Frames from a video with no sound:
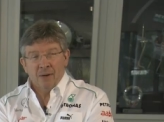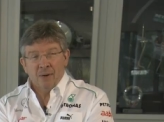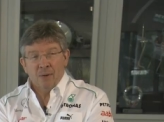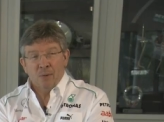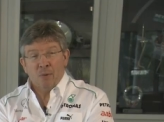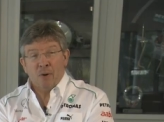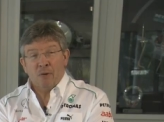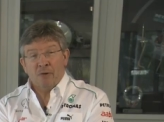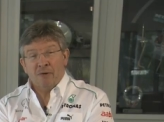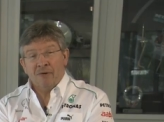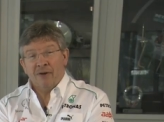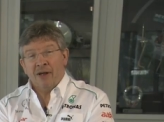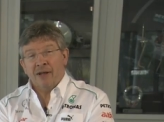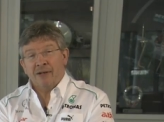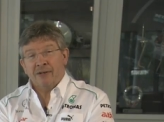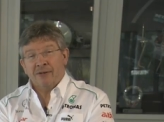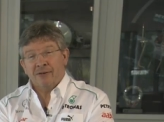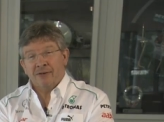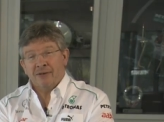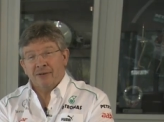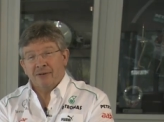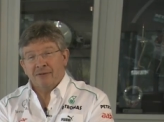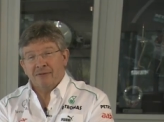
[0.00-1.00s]
Well, we've had
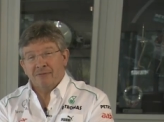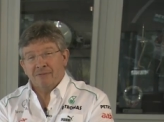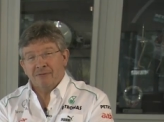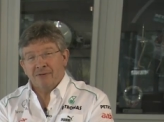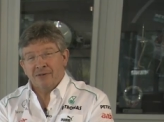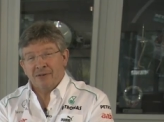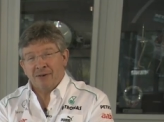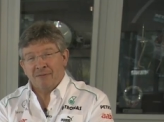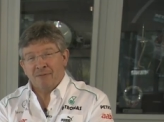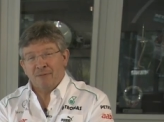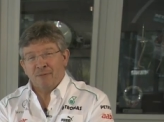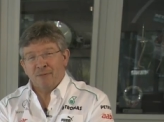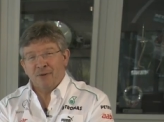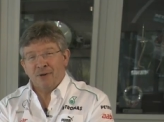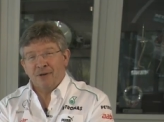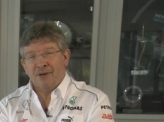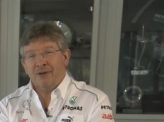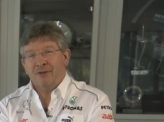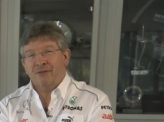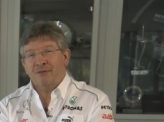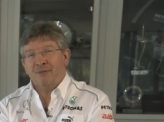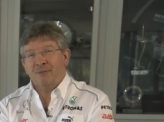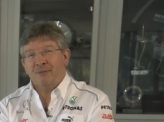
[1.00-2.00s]
seven
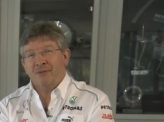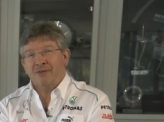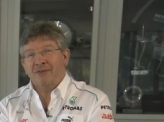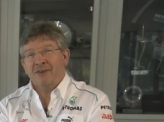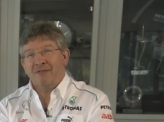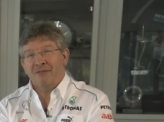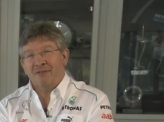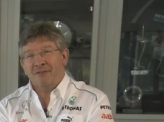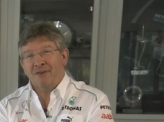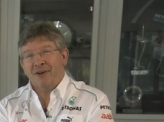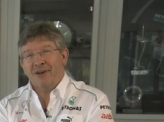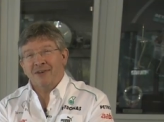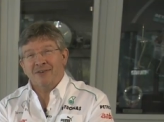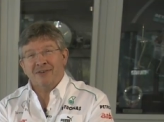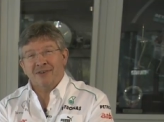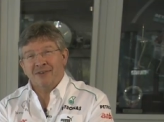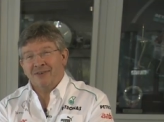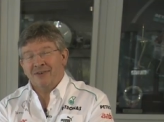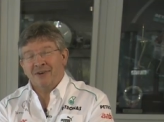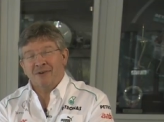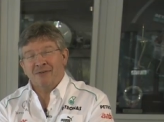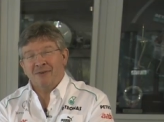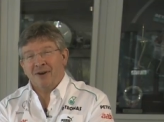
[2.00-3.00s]
winners from seven
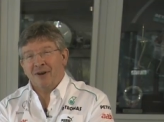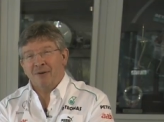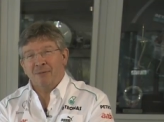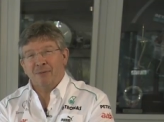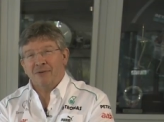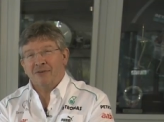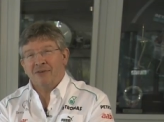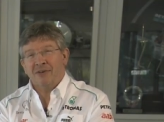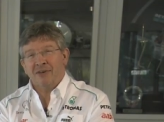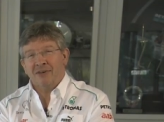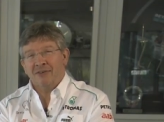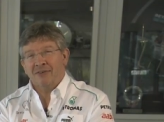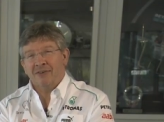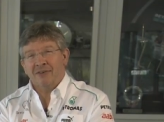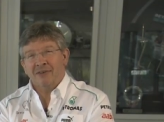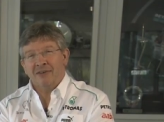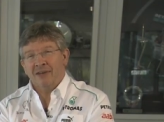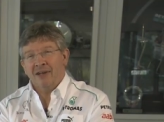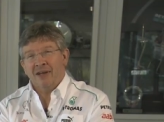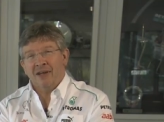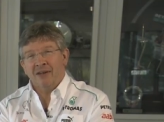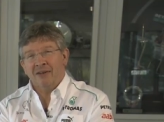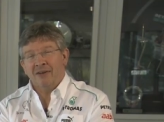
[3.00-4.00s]
races, incredible season,
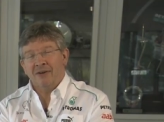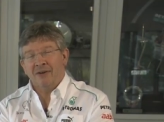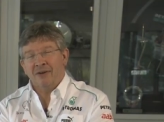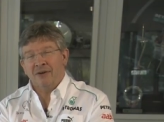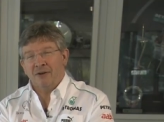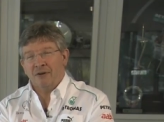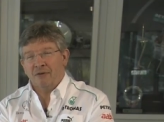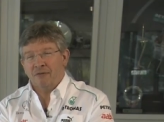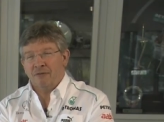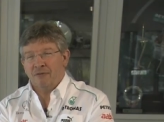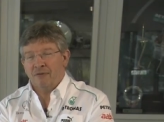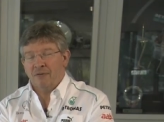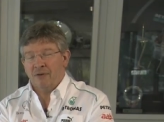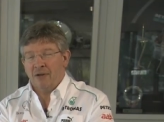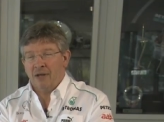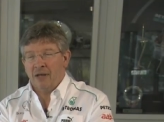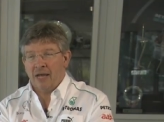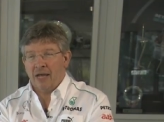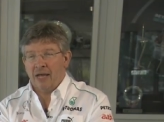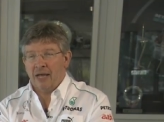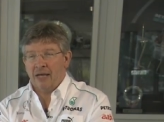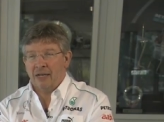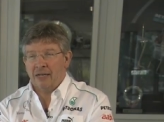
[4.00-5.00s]
unheard of.
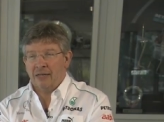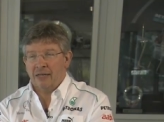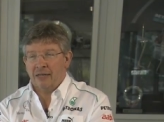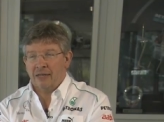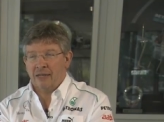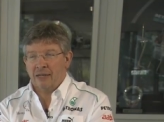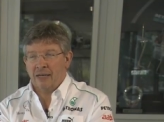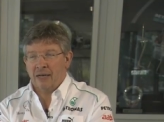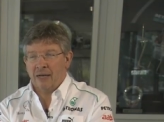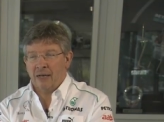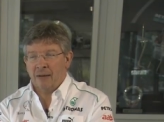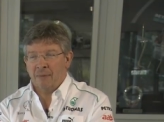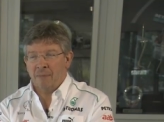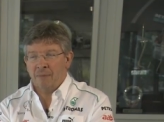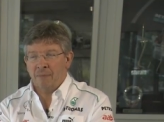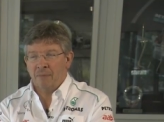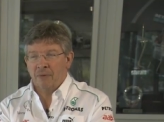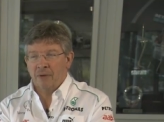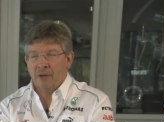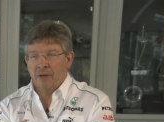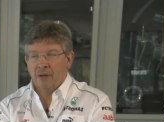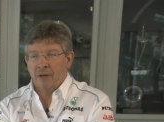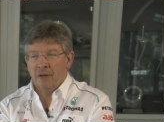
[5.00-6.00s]
And, um,
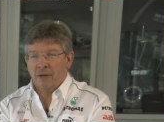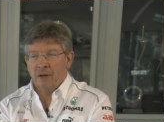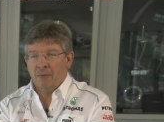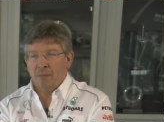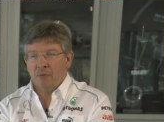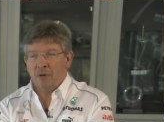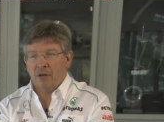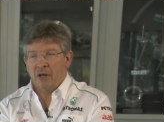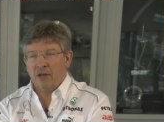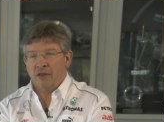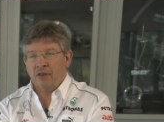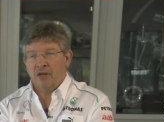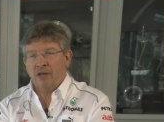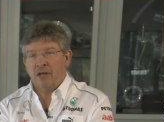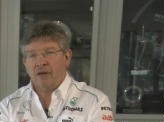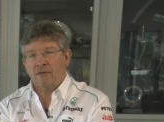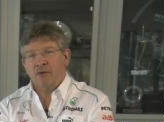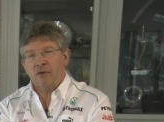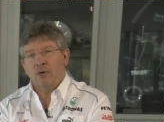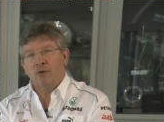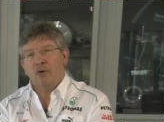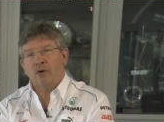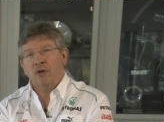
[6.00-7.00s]
but I think
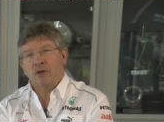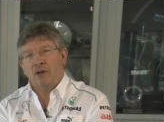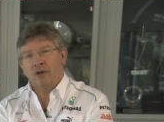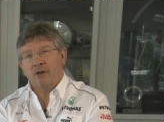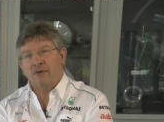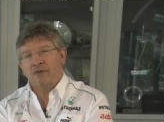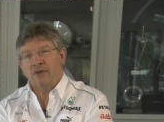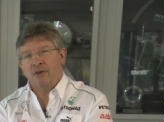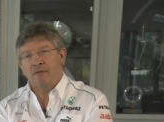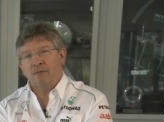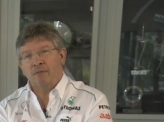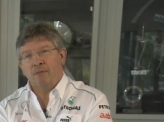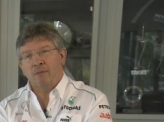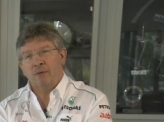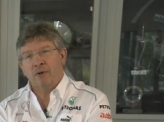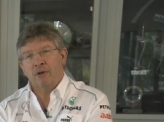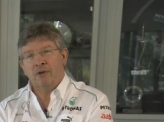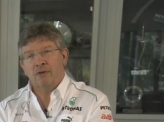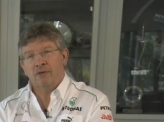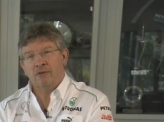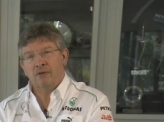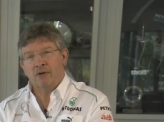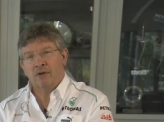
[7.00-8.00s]
if you look at those seven
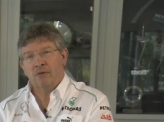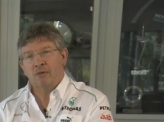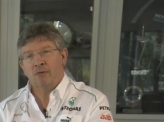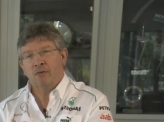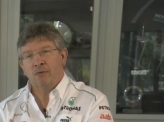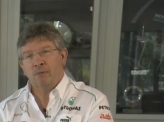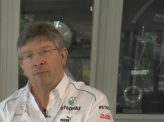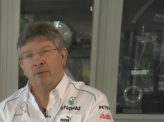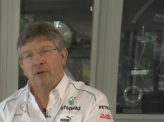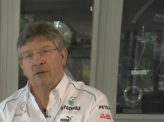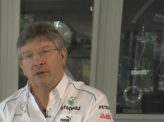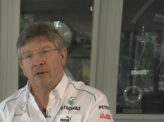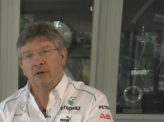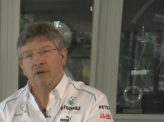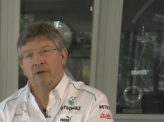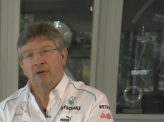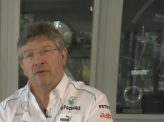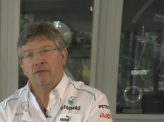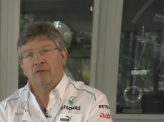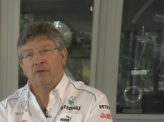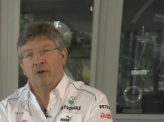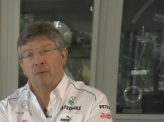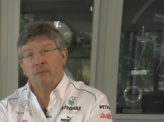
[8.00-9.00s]
winners, they've all been
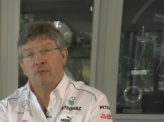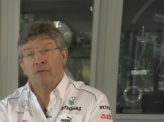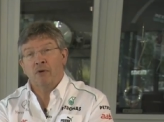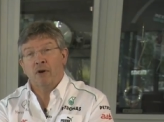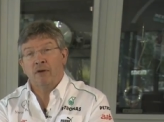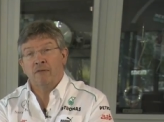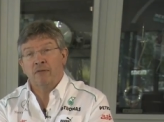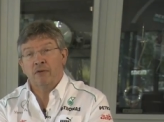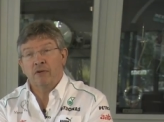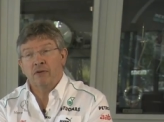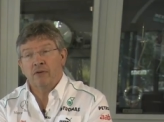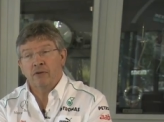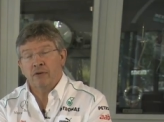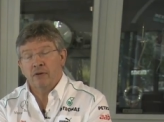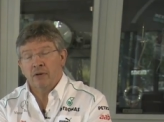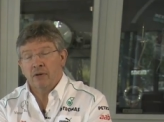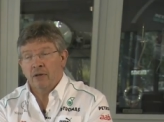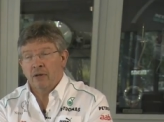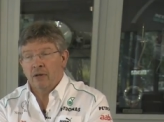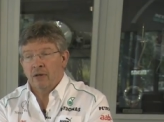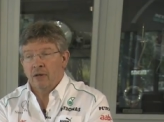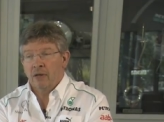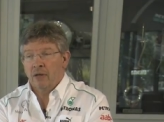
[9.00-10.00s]
top drivers.
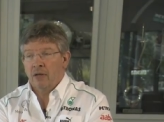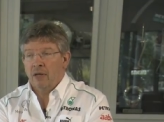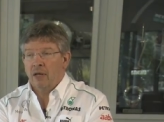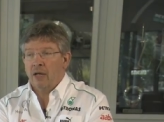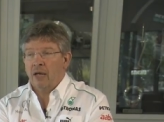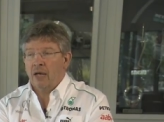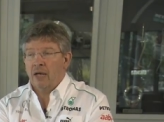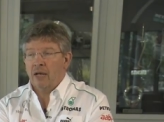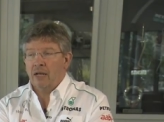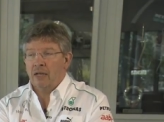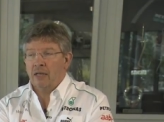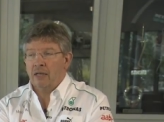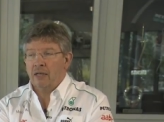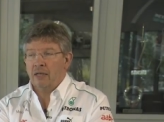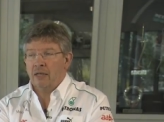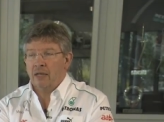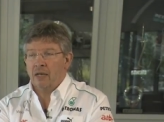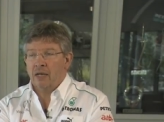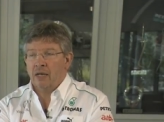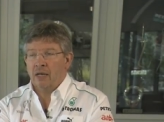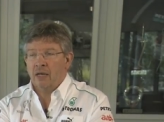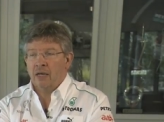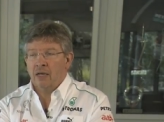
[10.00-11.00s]
And
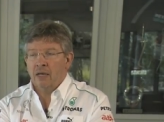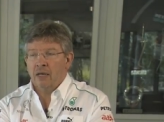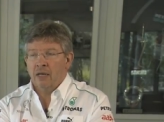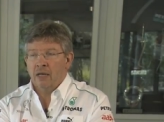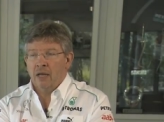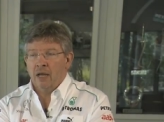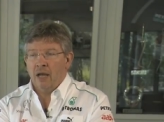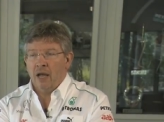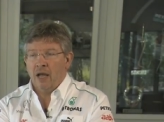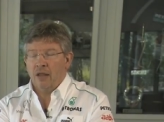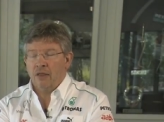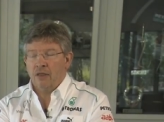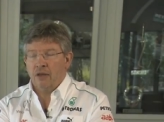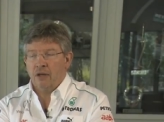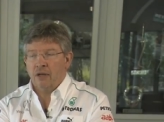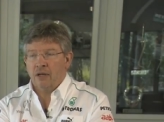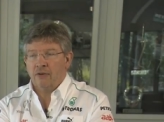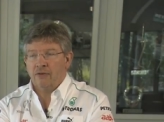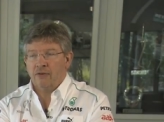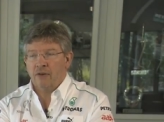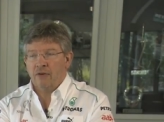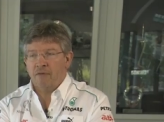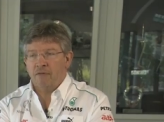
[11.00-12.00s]
uh, I think
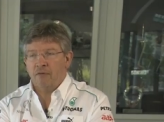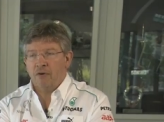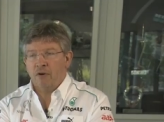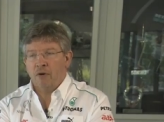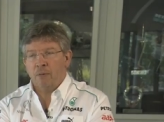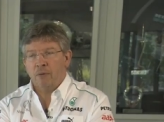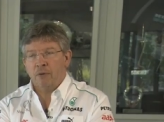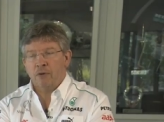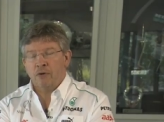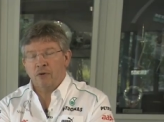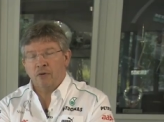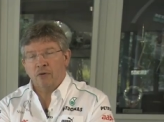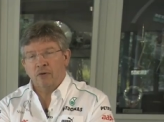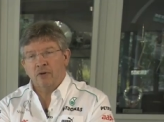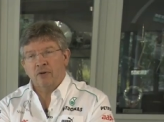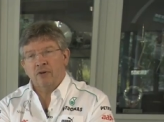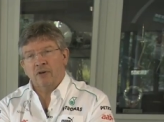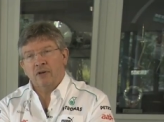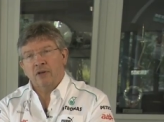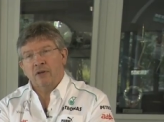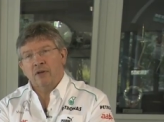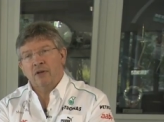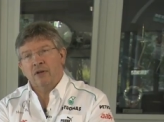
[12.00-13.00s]
there's every
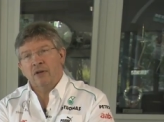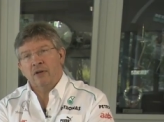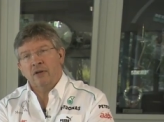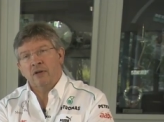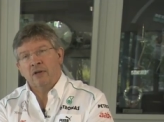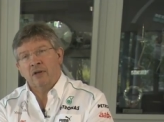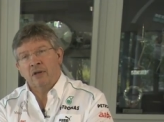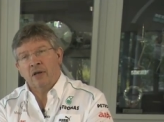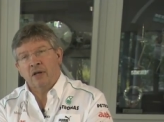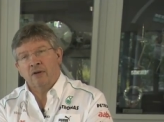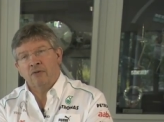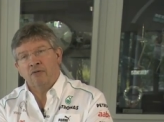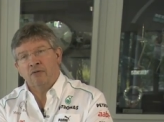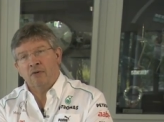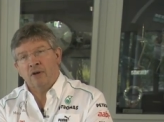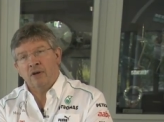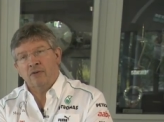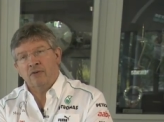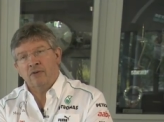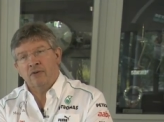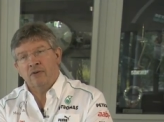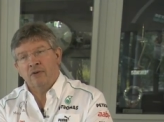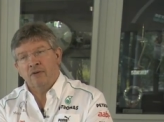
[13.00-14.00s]
opportunity that at the next
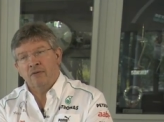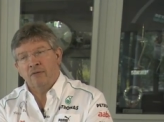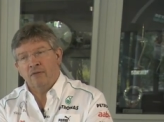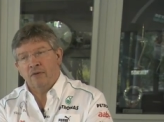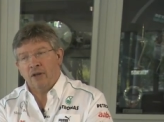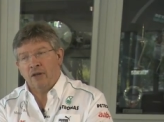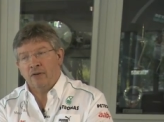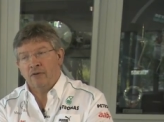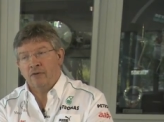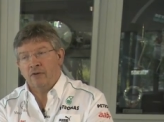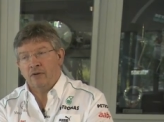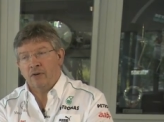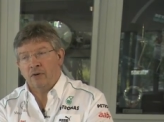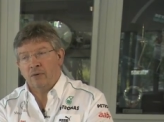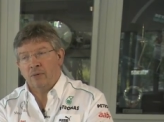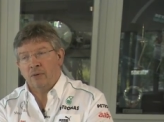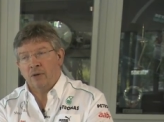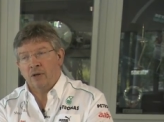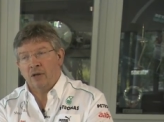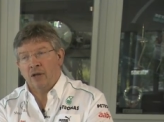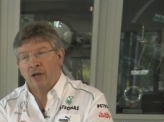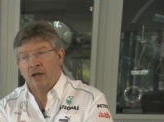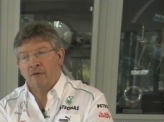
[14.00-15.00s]
race, Valencia,
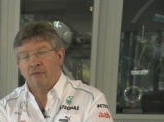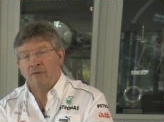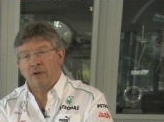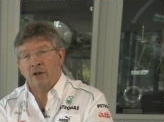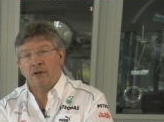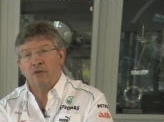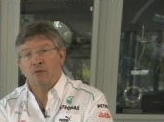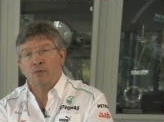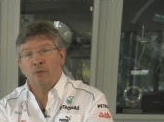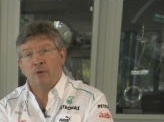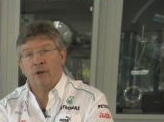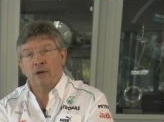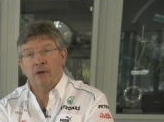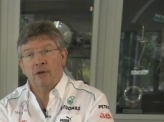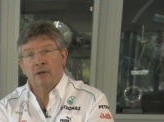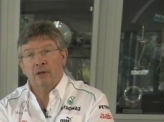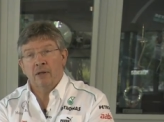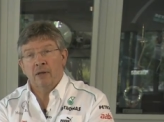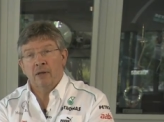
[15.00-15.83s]
we're going to have an eighth winner.